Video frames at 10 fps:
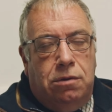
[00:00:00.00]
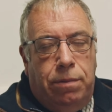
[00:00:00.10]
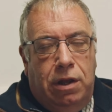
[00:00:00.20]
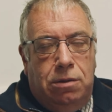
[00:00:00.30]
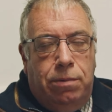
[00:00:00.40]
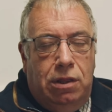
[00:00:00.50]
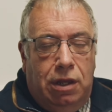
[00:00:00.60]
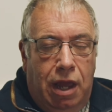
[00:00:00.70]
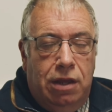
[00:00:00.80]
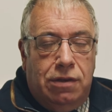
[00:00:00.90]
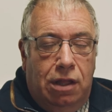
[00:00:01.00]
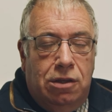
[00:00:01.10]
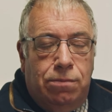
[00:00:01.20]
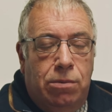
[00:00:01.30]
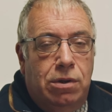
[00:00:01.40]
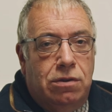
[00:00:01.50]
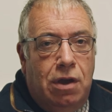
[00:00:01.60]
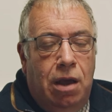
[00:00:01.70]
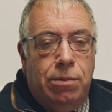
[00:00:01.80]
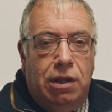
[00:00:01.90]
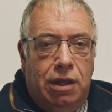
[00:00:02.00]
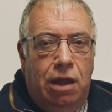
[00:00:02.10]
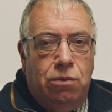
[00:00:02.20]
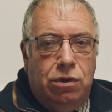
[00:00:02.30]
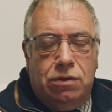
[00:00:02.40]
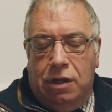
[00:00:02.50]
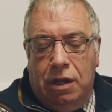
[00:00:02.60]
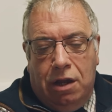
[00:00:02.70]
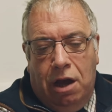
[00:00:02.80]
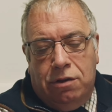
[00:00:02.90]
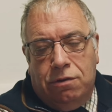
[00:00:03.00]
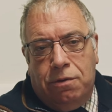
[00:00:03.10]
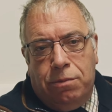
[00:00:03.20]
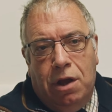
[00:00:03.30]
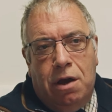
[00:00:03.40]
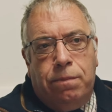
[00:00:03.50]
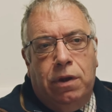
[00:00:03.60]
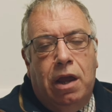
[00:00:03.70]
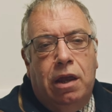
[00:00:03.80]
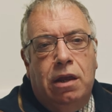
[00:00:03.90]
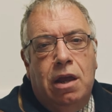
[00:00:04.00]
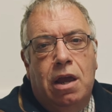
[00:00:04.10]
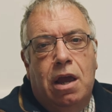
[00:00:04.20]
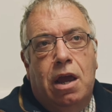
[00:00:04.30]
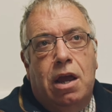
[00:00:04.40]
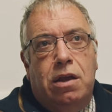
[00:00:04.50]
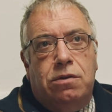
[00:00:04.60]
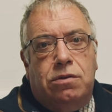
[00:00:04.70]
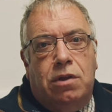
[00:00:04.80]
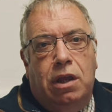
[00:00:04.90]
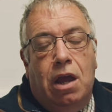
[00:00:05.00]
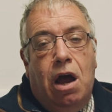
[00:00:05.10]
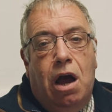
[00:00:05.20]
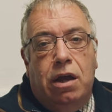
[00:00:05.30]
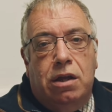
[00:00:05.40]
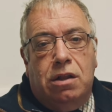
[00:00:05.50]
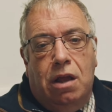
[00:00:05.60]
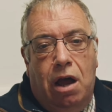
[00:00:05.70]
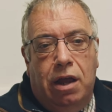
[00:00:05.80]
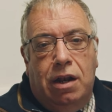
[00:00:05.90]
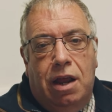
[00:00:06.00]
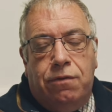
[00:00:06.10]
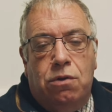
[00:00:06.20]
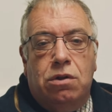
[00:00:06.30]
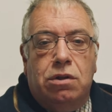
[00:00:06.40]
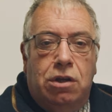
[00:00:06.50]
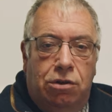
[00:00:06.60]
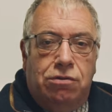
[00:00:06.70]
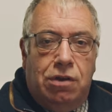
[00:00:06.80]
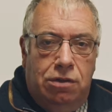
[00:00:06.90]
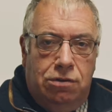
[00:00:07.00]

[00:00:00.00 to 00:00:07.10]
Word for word: appear to be the case at this moment in time. And again, we're seeking guidance from the R P A, is the higher higher level countryside